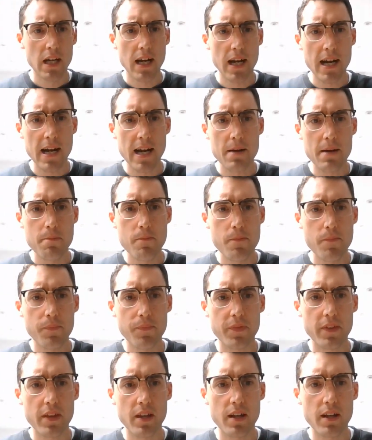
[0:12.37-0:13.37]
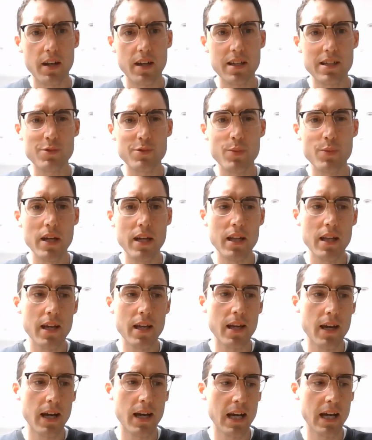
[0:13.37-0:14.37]
and it's
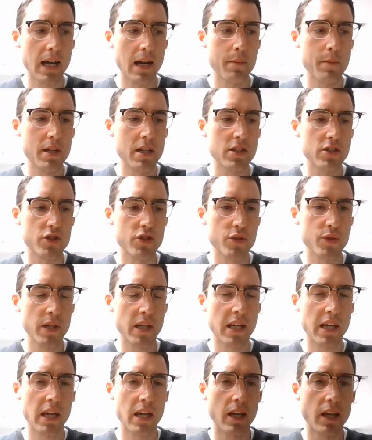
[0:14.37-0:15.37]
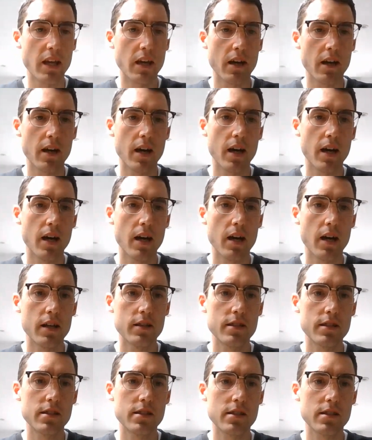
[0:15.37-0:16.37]
really, it's tricky.
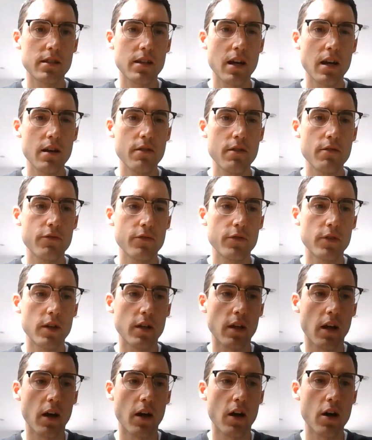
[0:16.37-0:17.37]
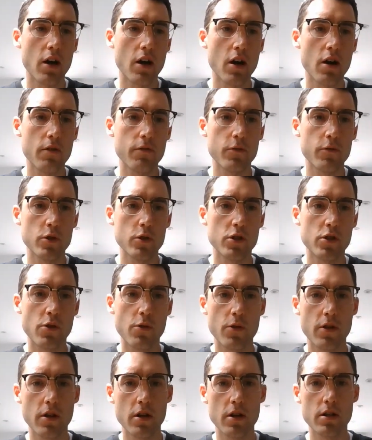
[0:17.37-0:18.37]
This is kind of a half or a
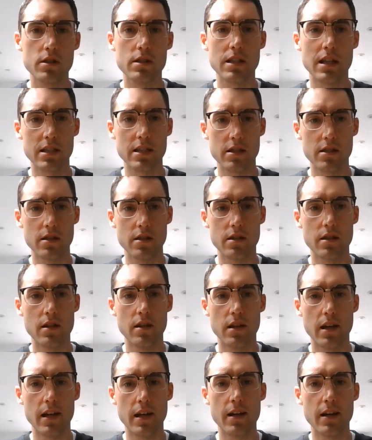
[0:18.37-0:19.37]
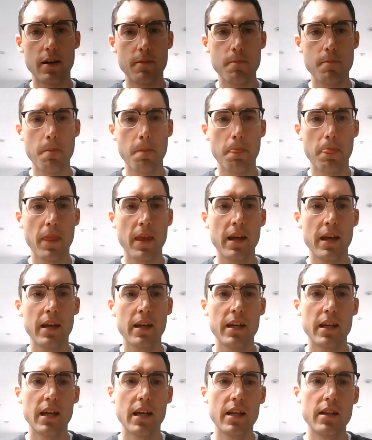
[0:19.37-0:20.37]
2/3 lesson,
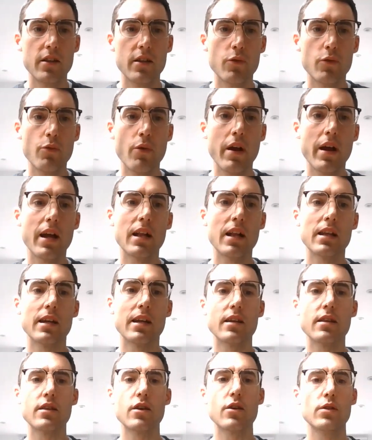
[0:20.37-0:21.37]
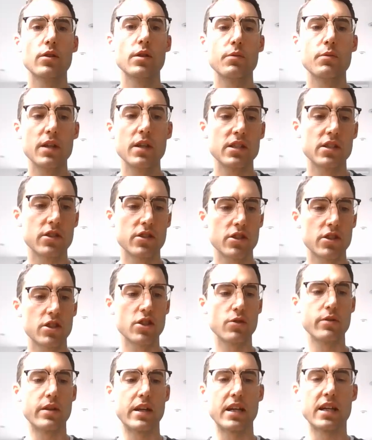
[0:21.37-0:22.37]
in that really the only reason to
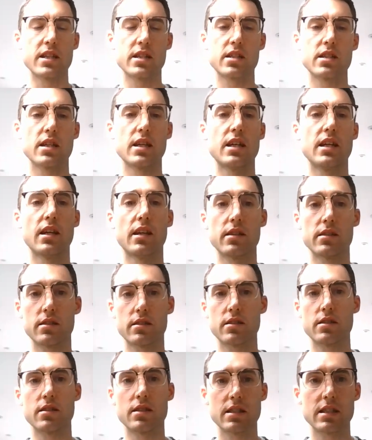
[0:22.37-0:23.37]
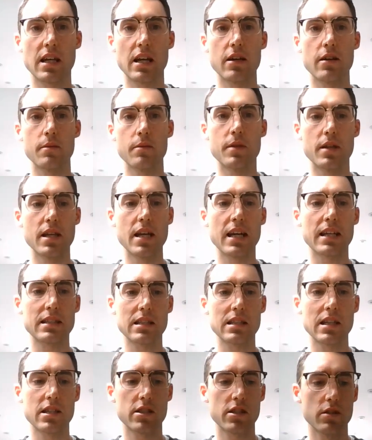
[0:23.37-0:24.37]
do this is to set up the next
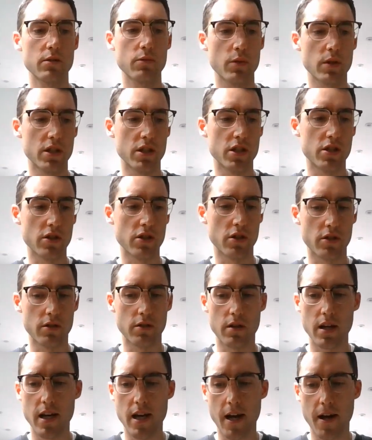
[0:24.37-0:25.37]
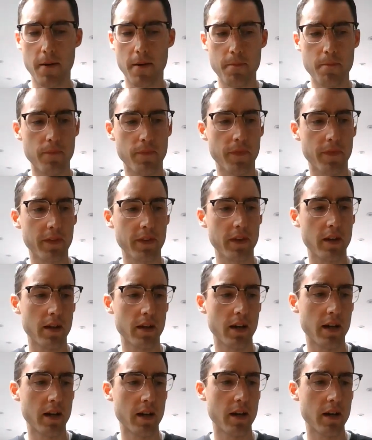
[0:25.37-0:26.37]
lesson, which is on
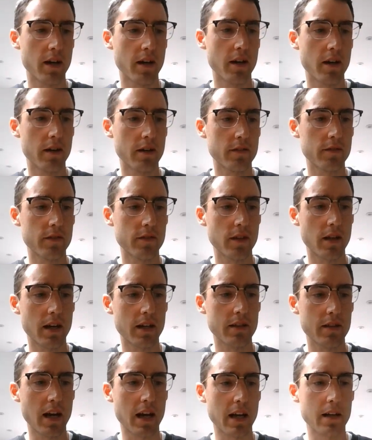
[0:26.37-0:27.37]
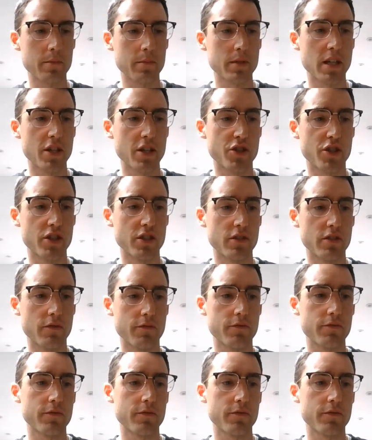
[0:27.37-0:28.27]
the adaptations of